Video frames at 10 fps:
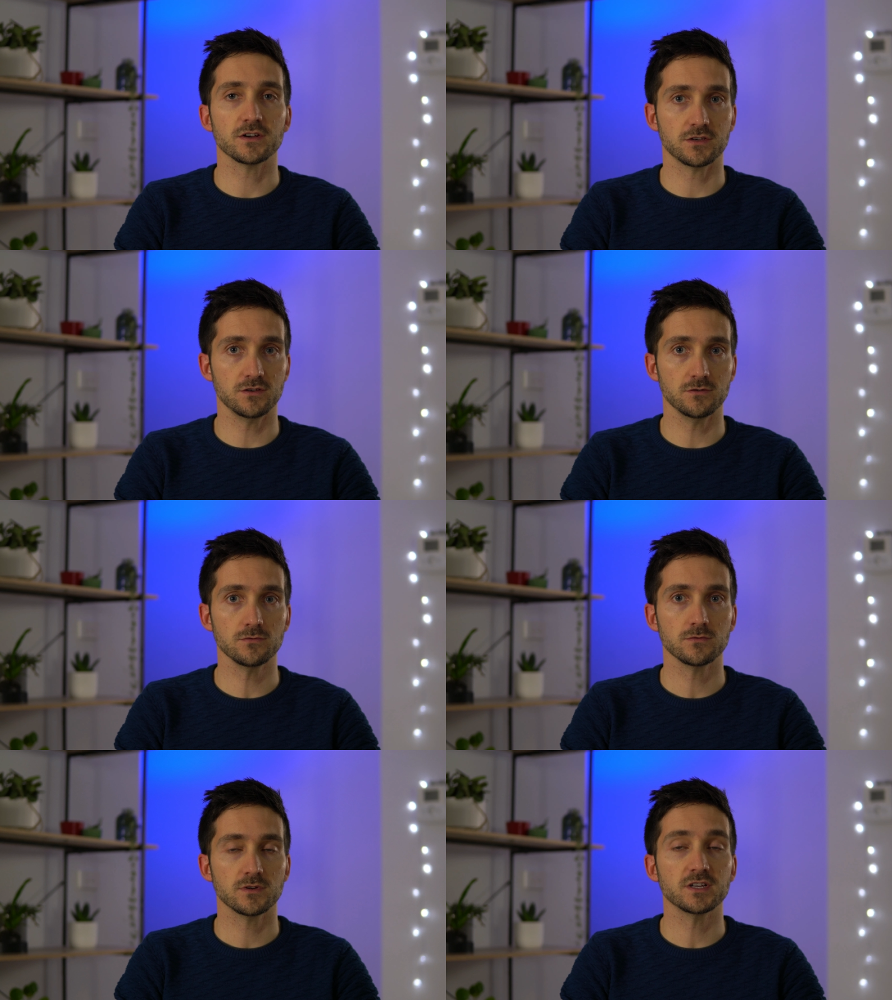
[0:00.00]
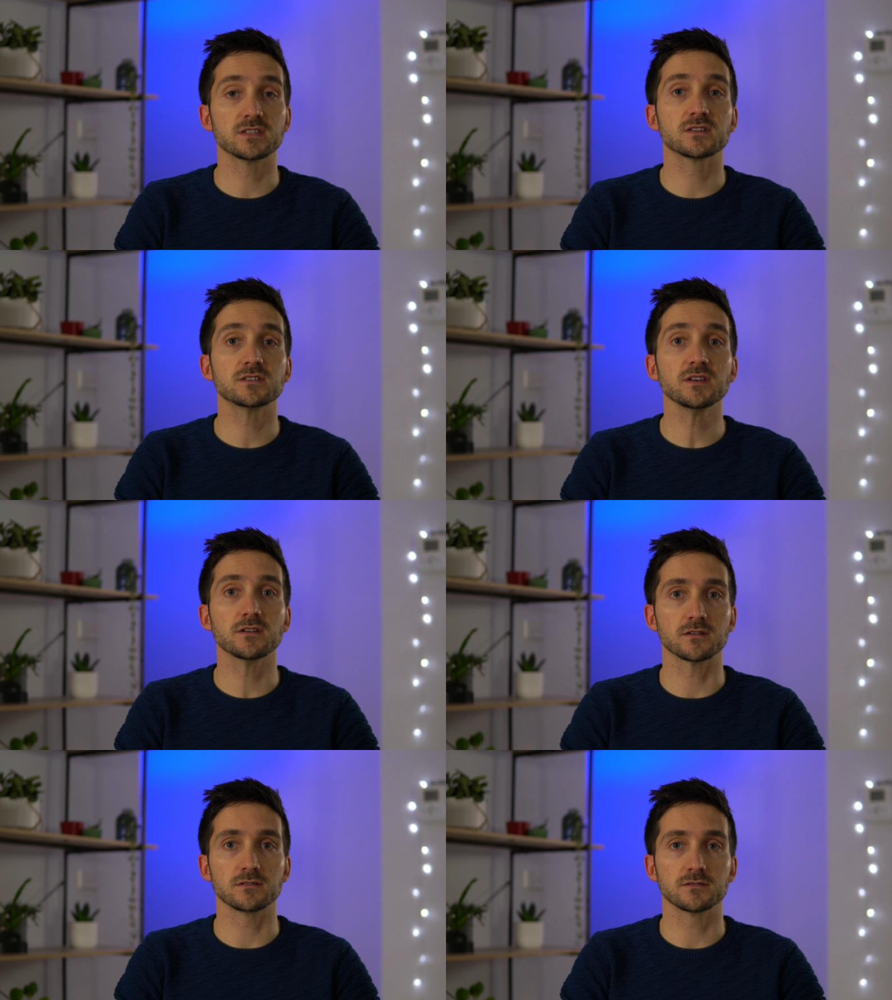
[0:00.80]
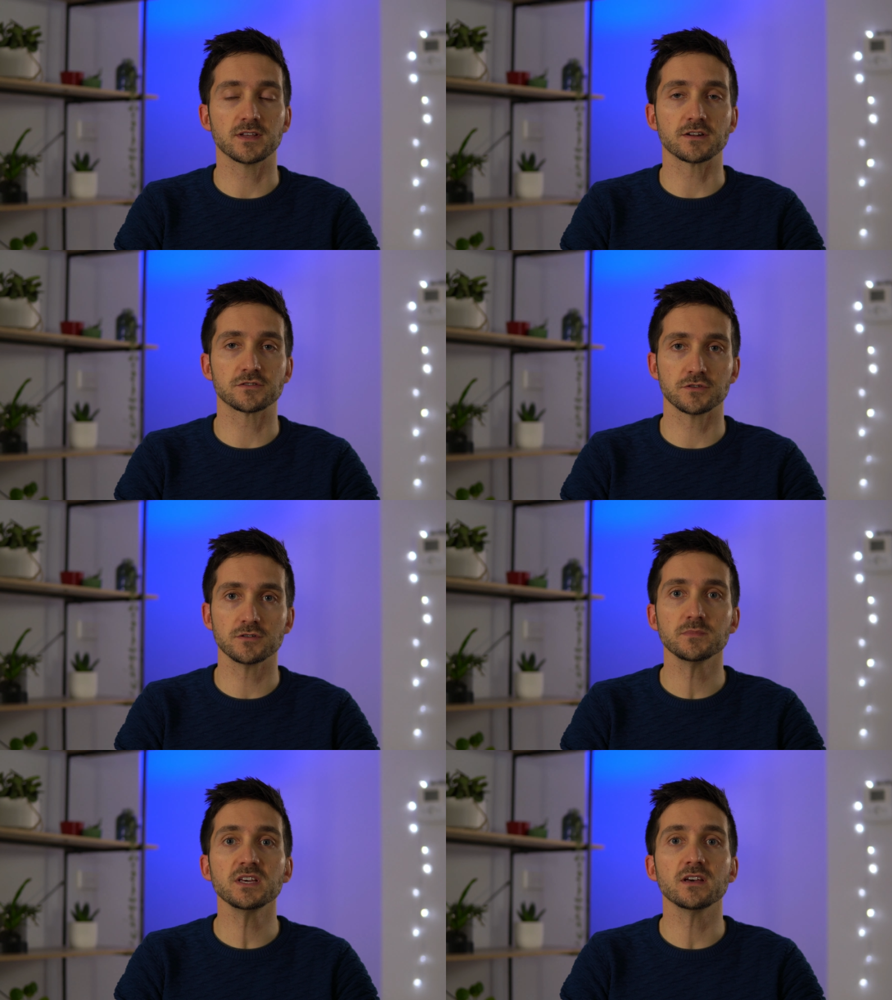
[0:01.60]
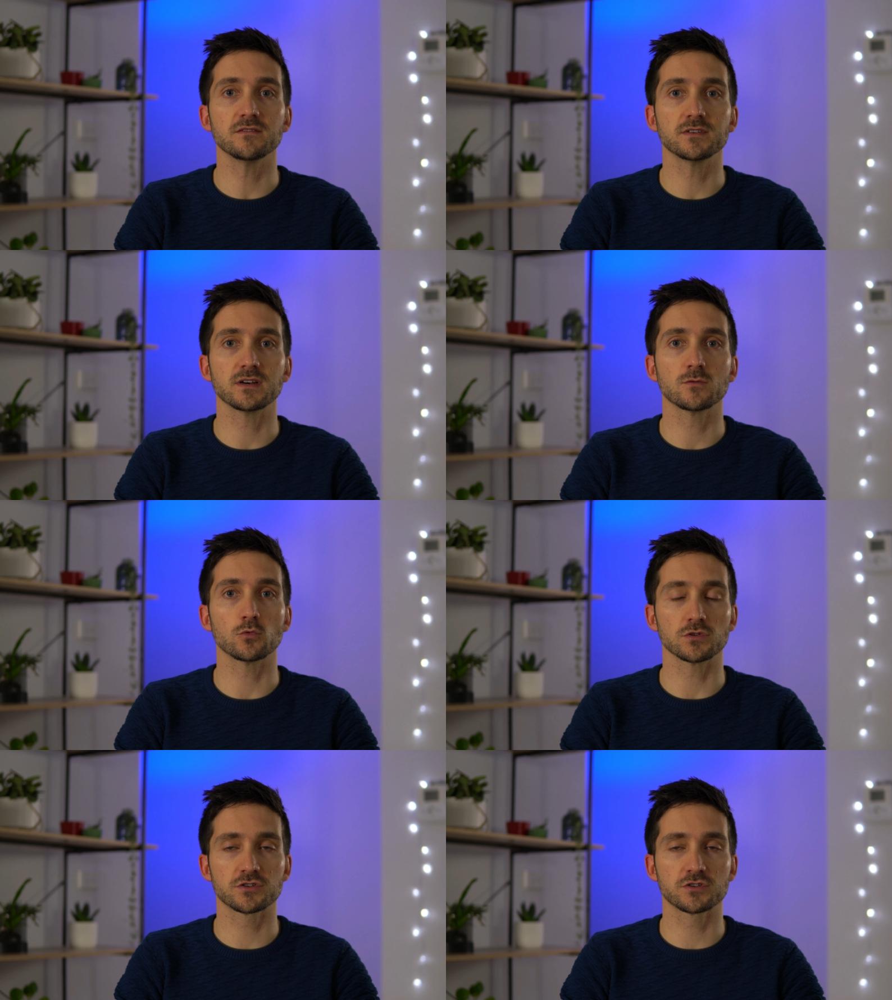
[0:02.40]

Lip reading: A cue is a signal that a certain behavior will